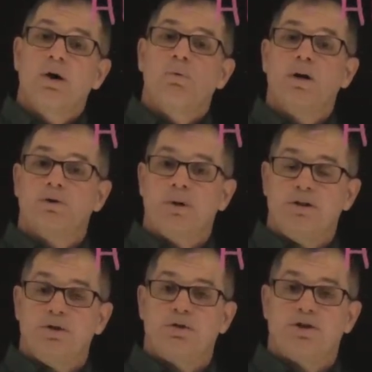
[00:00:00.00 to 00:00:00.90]
what do we
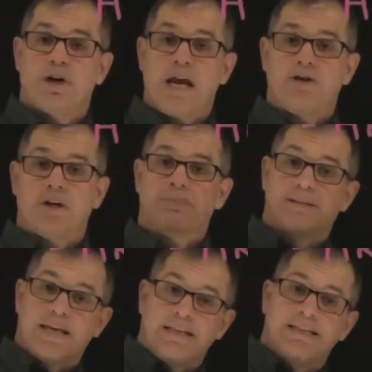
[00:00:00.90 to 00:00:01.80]
do to change them to
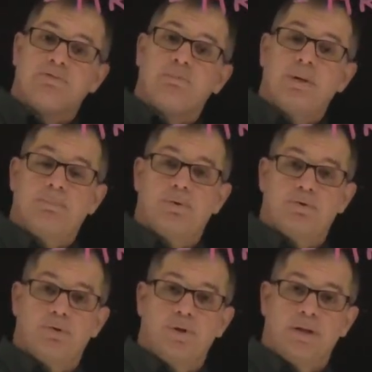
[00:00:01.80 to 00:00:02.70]
say different people are
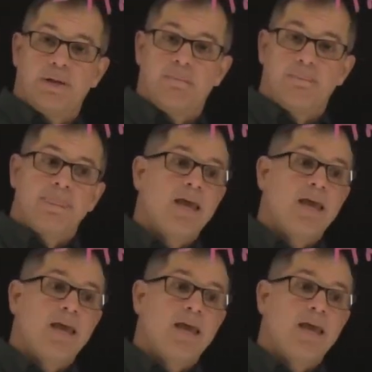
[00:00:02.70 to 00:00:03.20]
doing them.